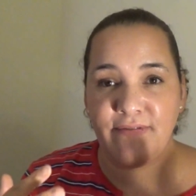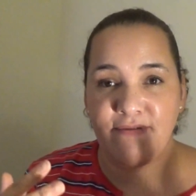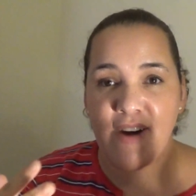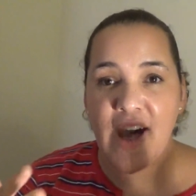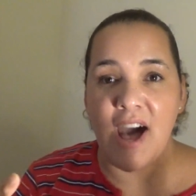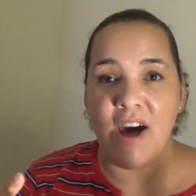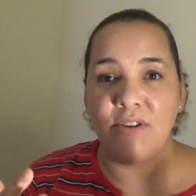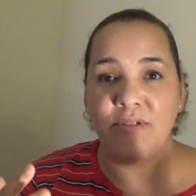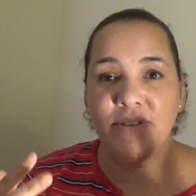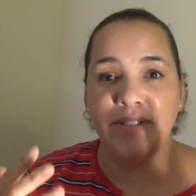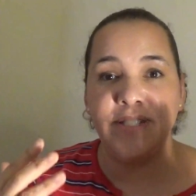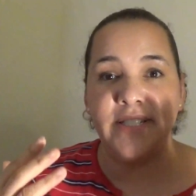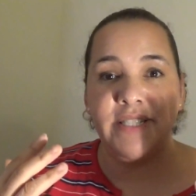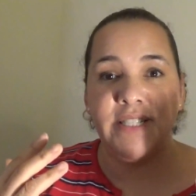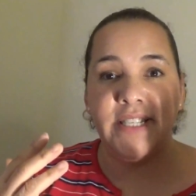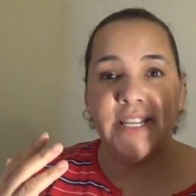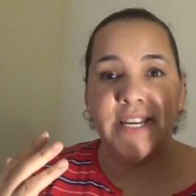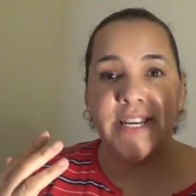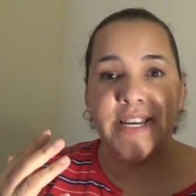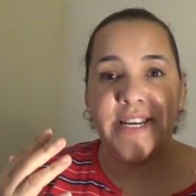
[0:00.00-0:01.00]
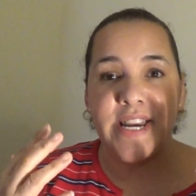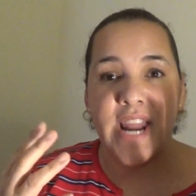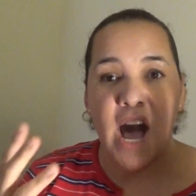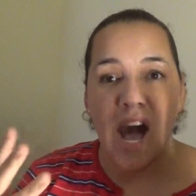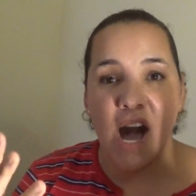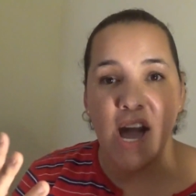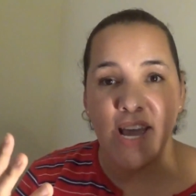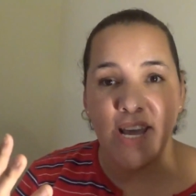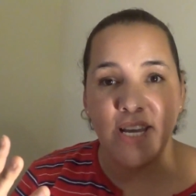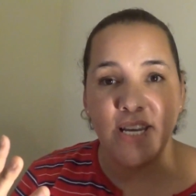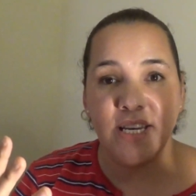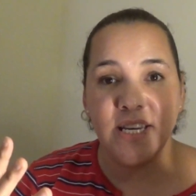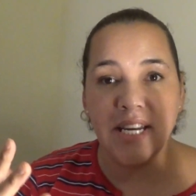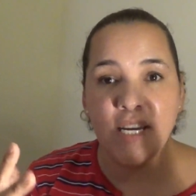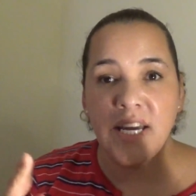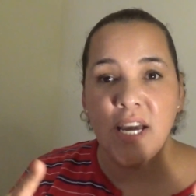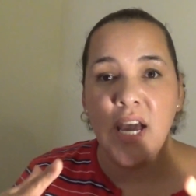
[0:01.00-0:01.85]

found nine